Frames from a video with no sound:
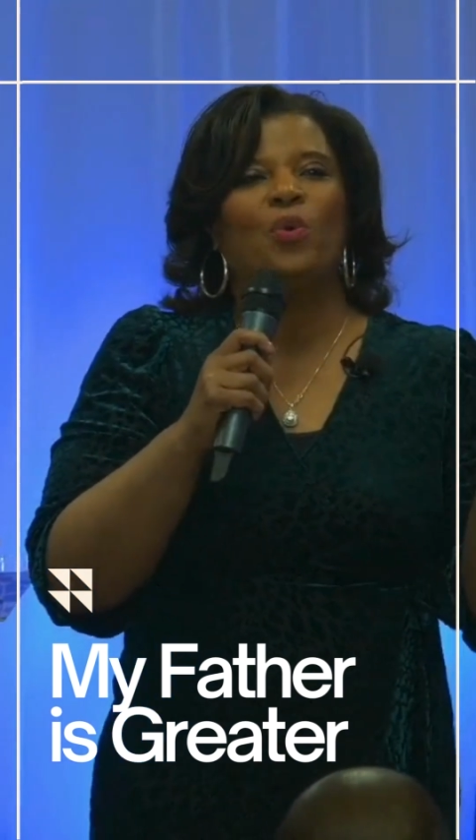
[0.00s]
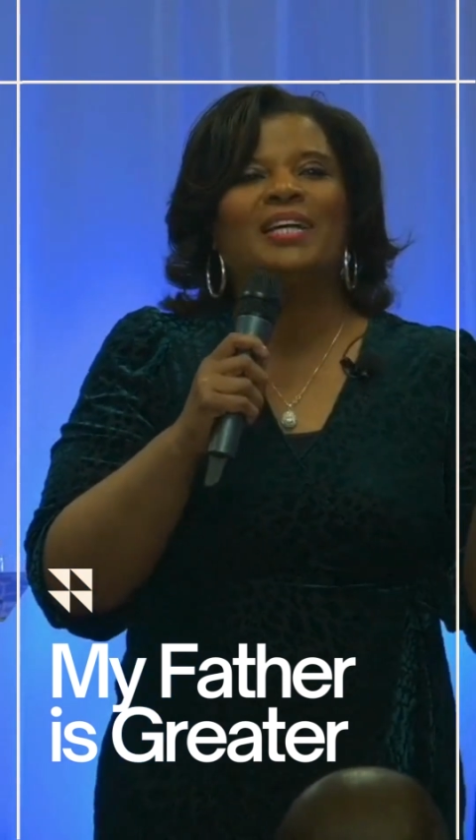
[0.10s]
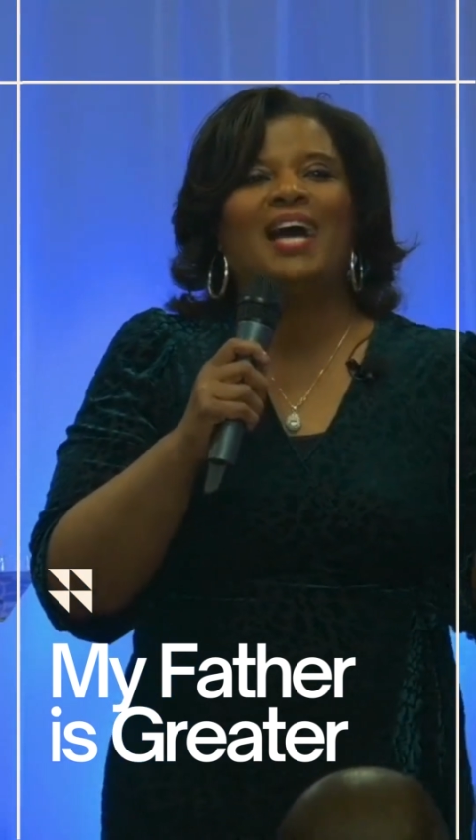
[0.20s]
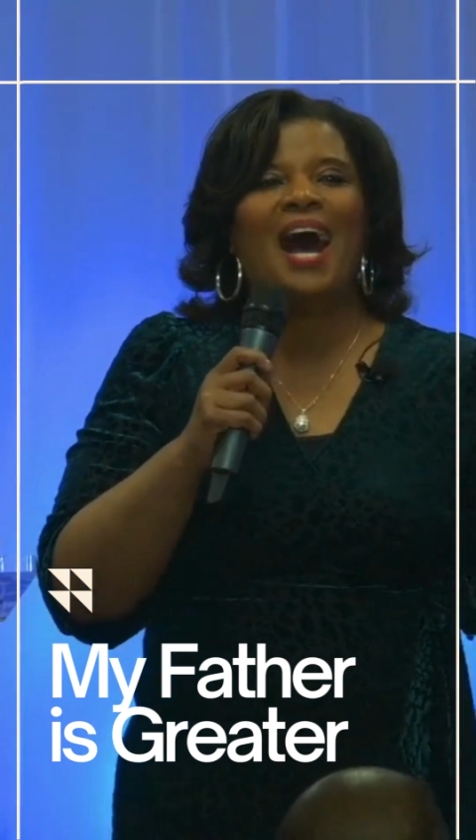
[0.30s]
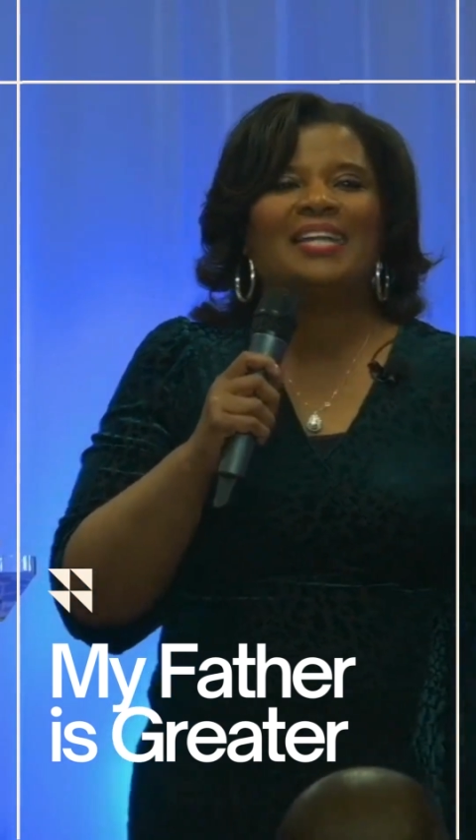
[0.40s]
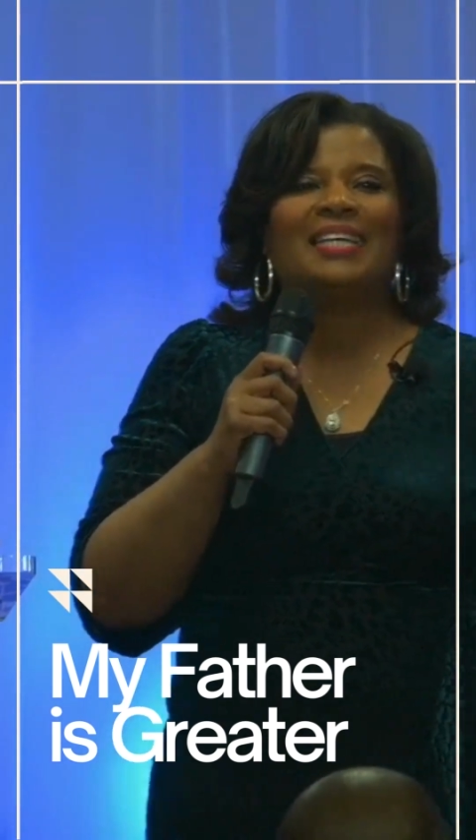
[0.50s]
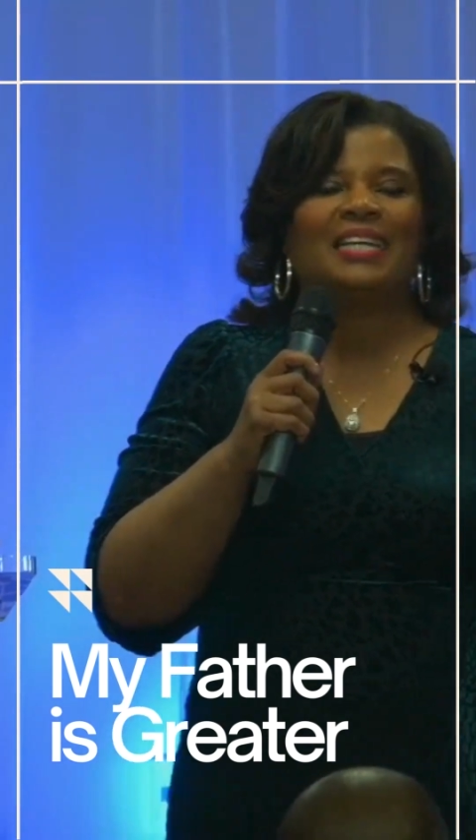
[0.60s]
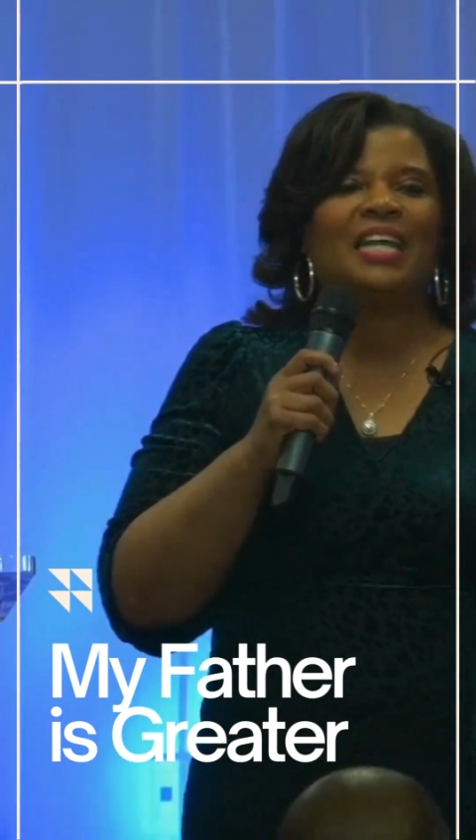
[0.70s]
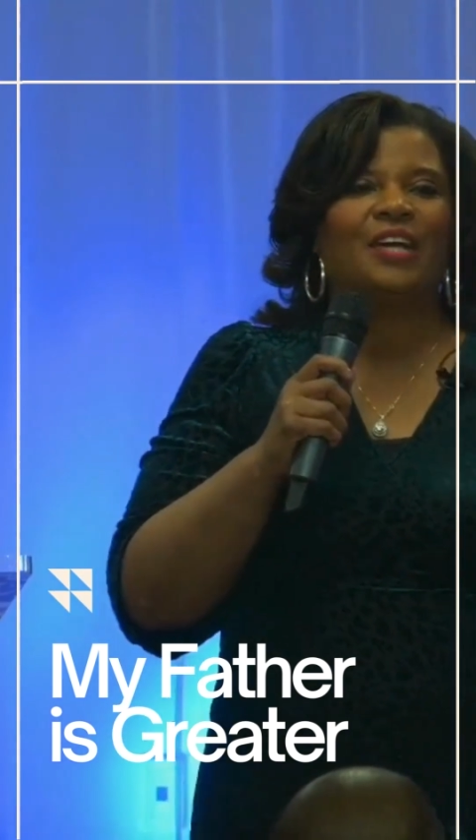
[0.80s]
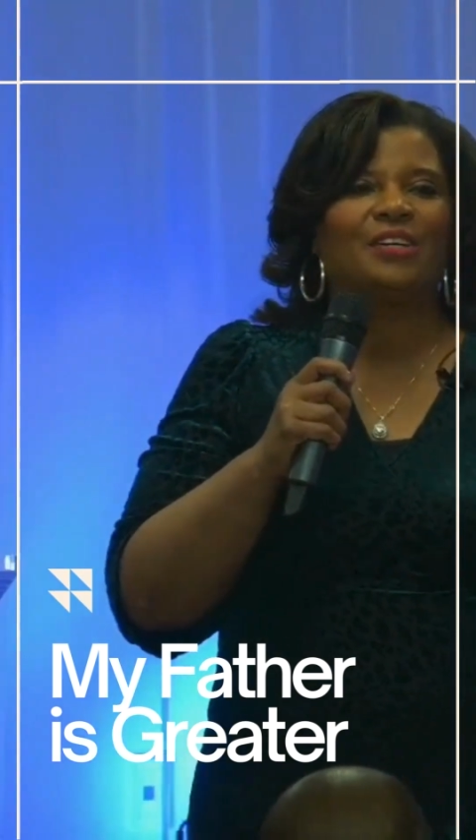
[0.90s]
what God
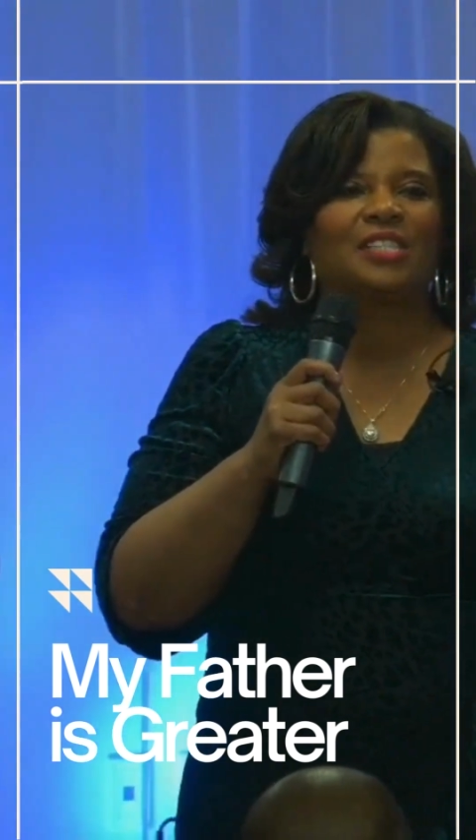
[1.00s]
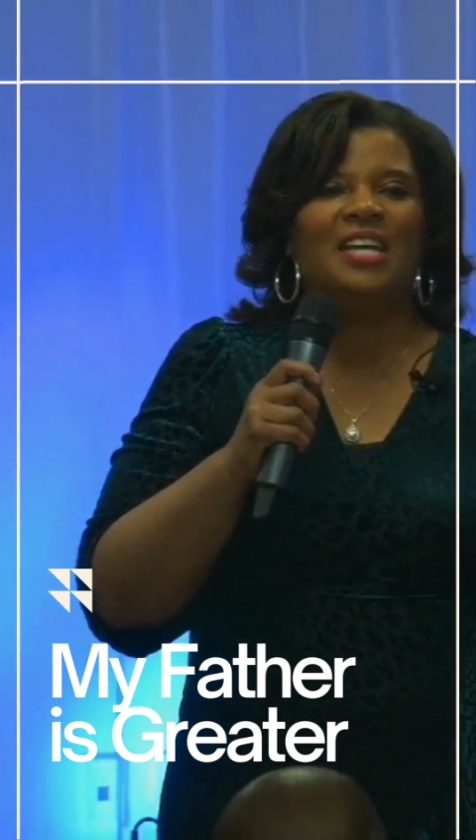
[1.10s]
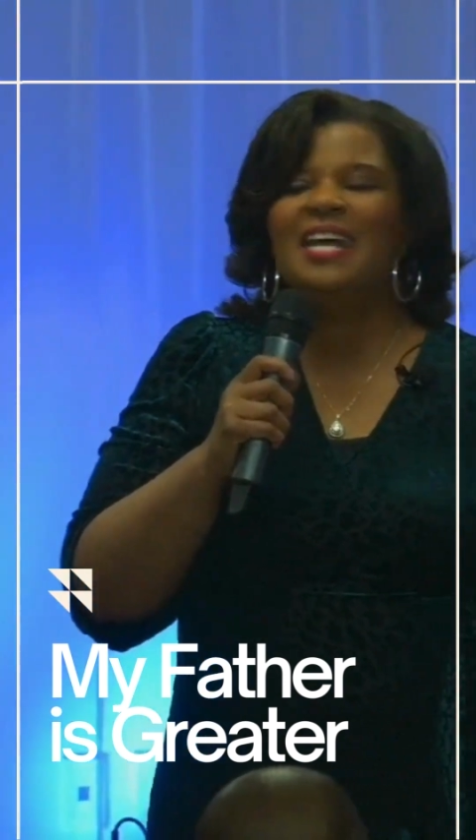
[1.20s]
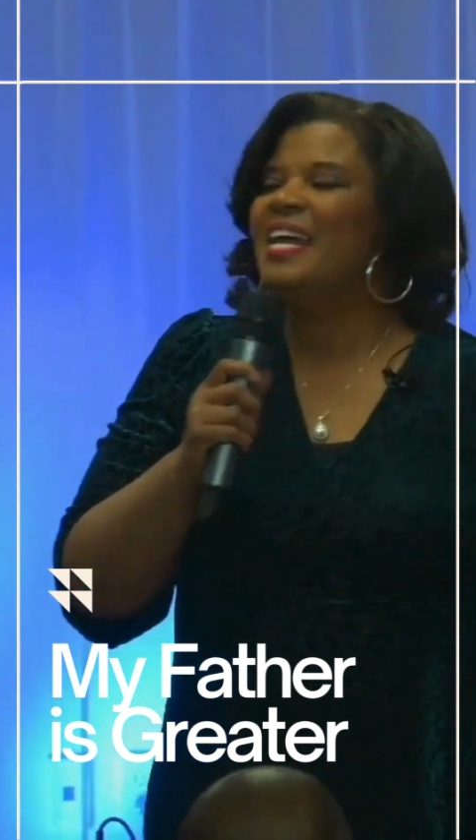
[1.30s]
declares.